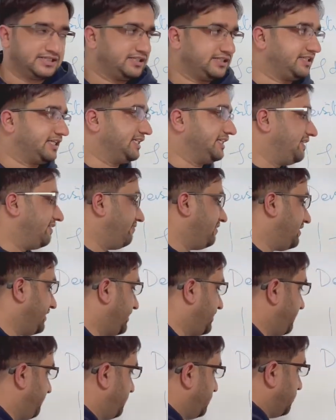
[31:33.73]
then they will
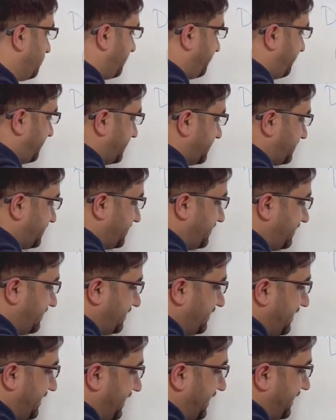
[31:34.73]
give you a function
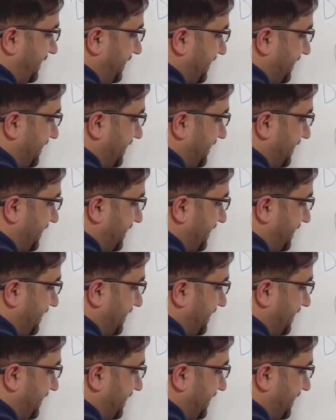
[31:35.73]
n